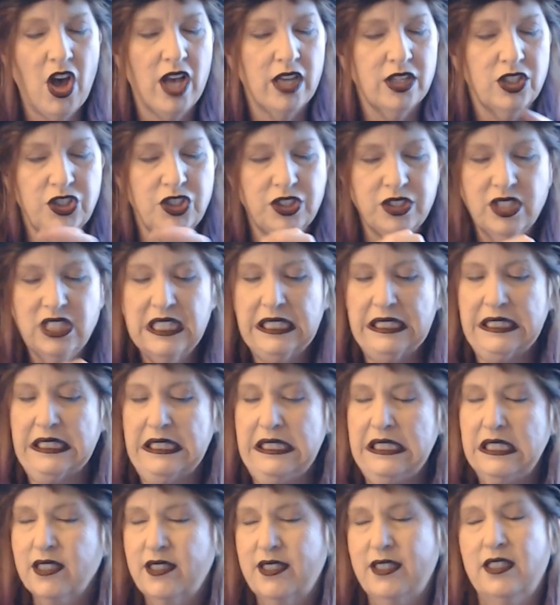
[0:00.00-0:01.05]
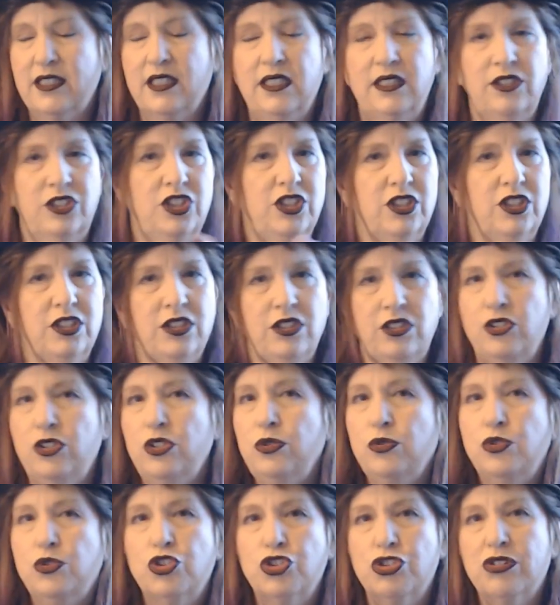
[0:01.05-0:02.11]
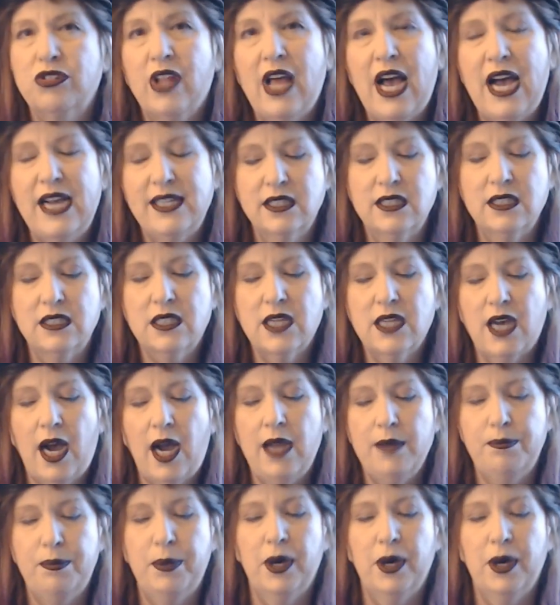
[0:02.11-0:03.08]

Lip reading: good cleansing, good neutralizing type